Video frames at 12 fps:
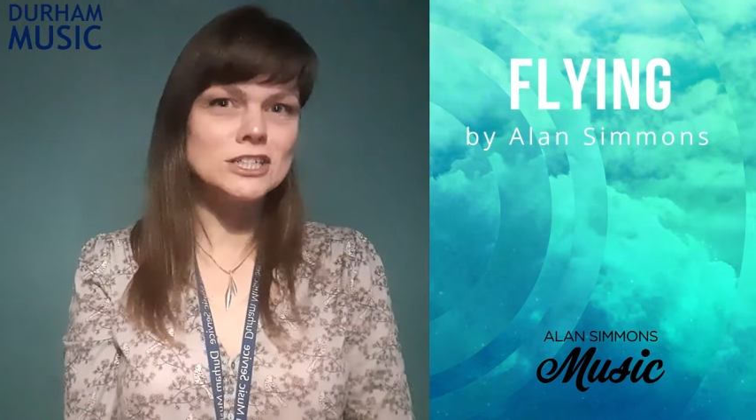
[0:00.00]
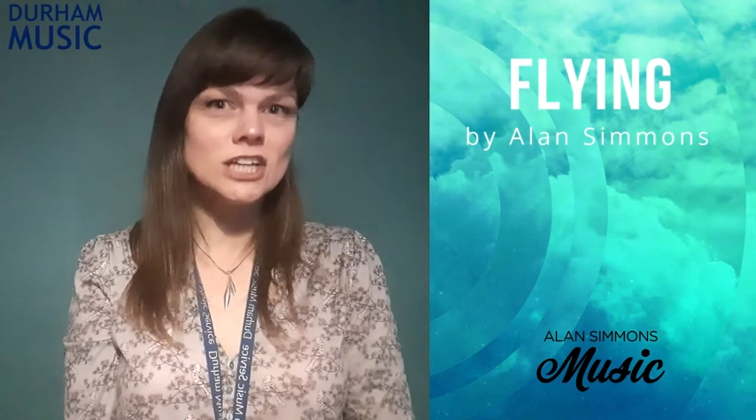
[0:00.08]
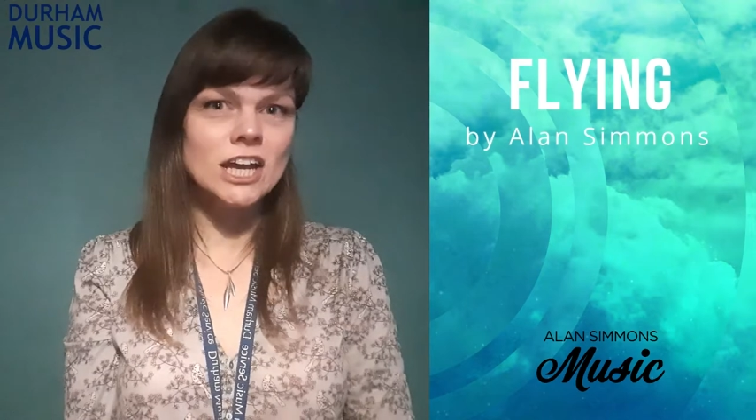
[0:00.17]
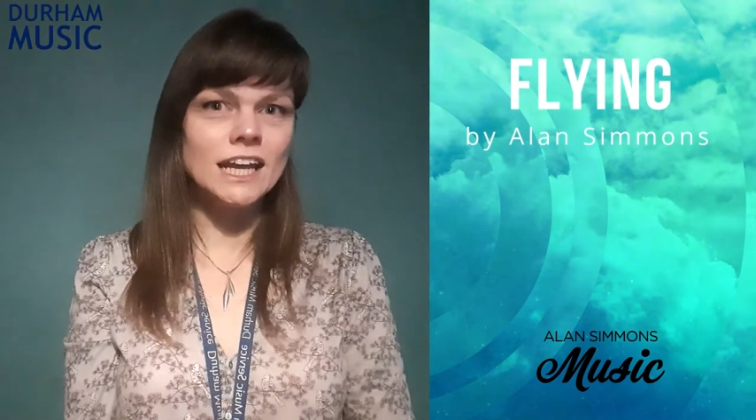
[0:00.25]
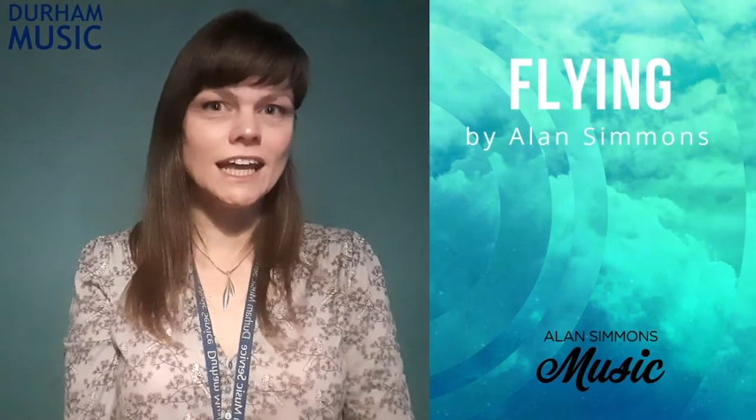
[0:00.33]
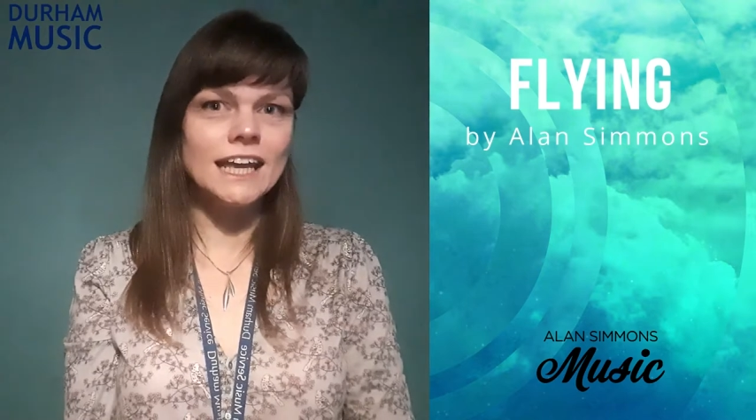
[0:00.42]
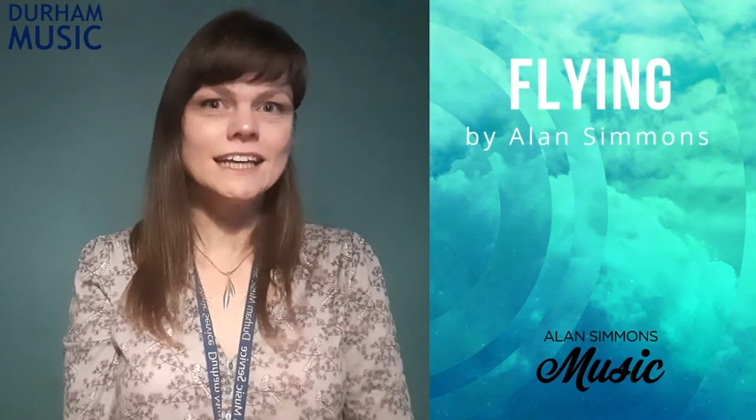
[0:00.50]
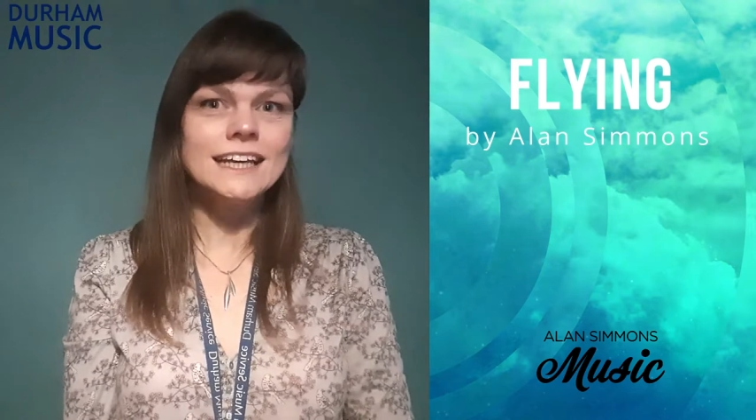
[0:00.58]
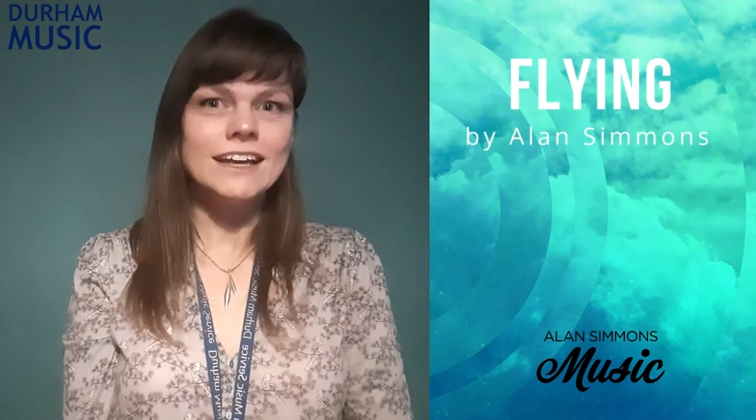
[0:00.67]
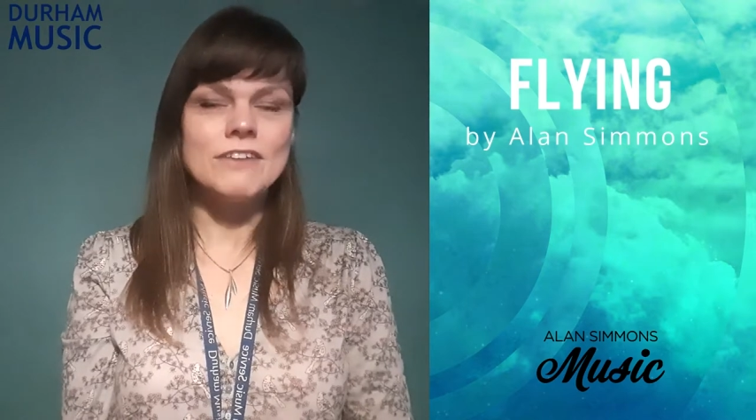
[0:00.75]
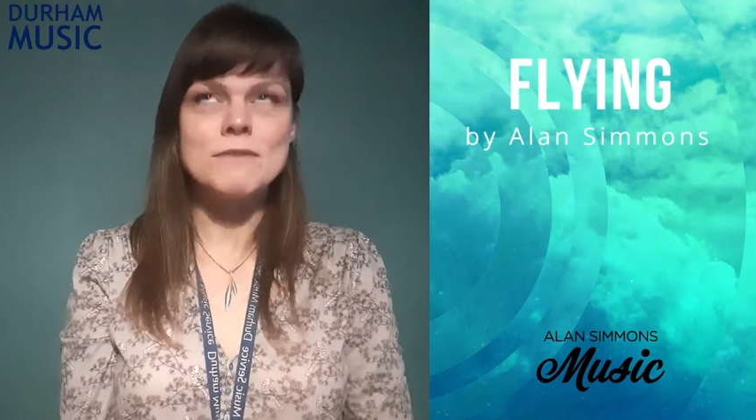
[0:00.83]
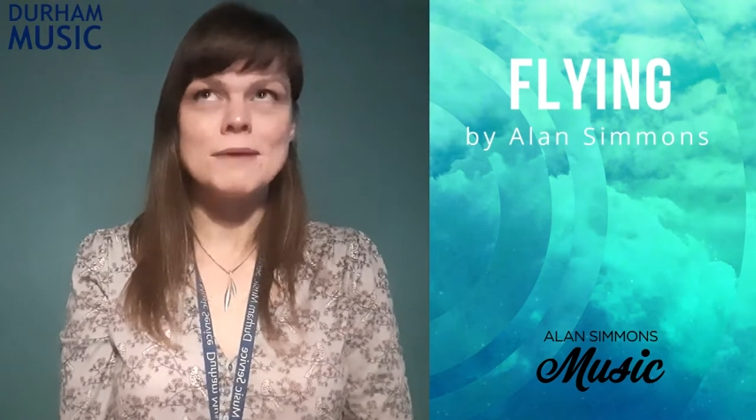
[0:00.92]
journey
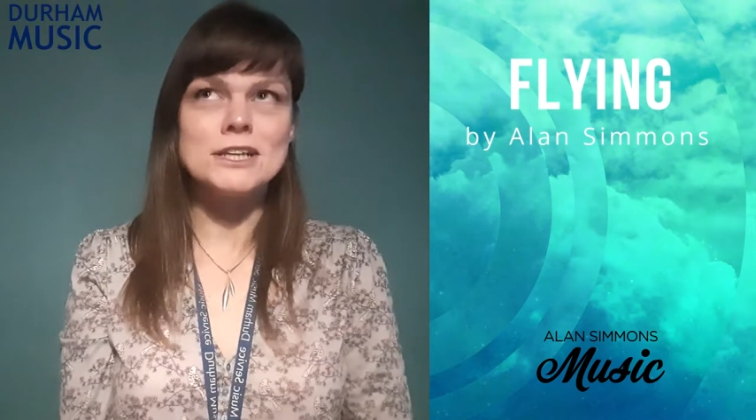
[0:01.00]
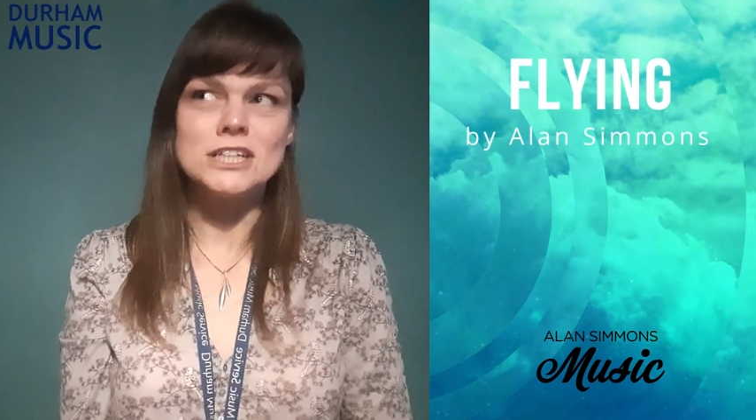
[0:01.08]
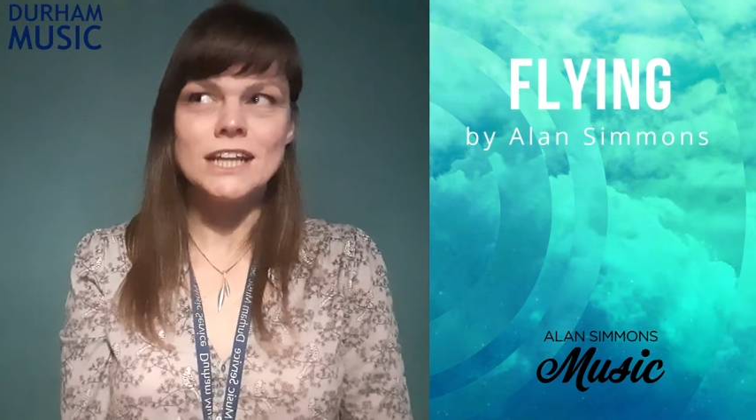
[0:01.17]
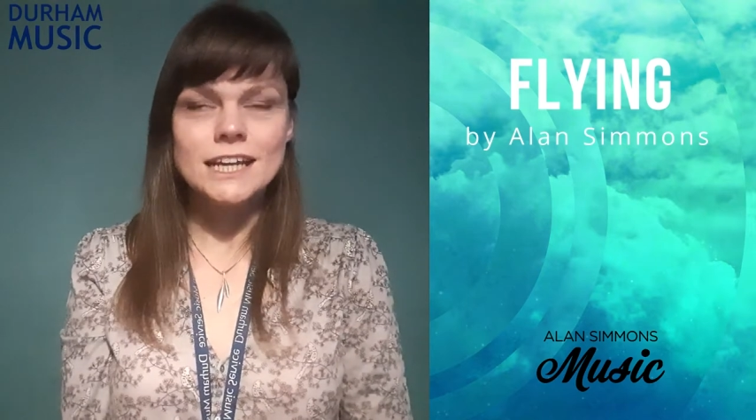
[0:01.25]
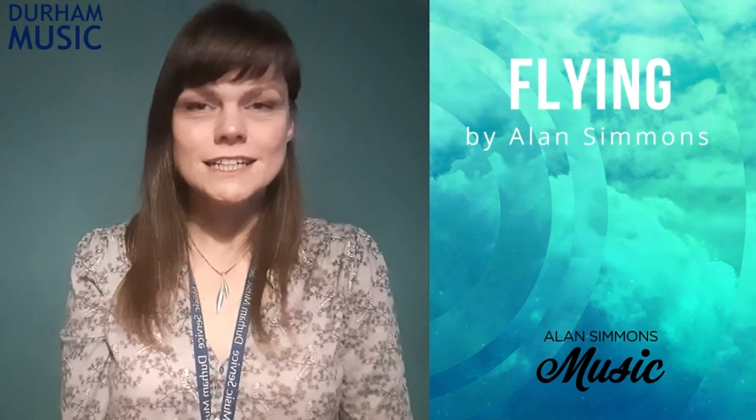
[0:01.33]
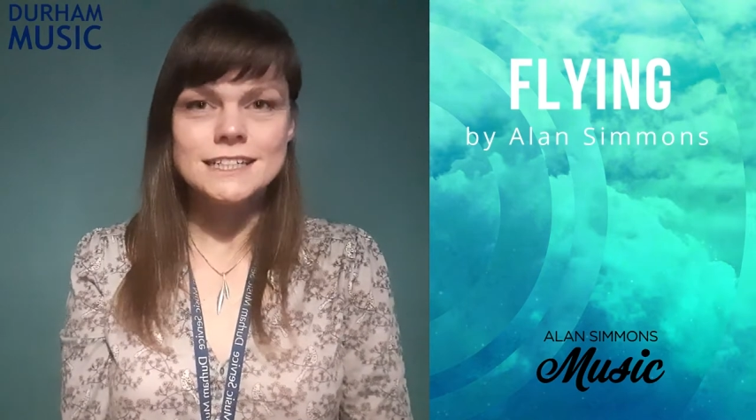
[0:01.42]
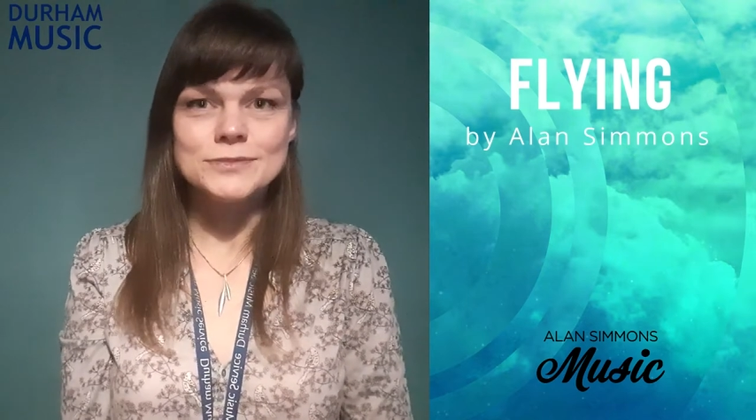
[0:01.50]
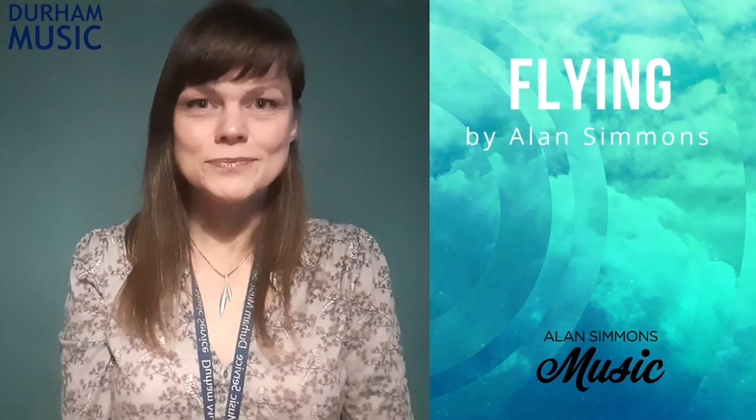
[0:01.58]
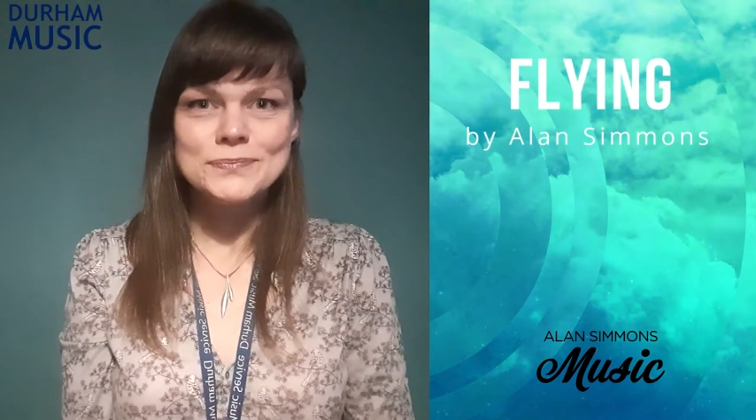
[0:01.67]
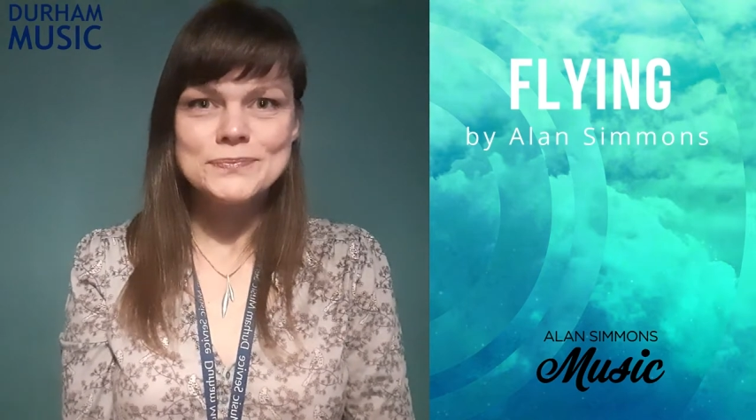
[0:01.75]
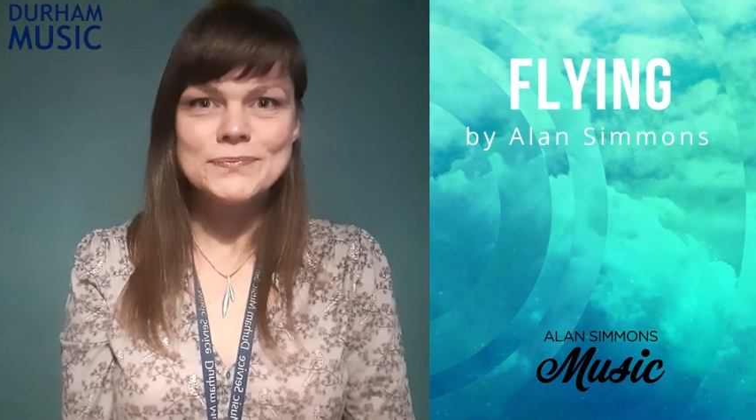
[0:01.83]
of imagination.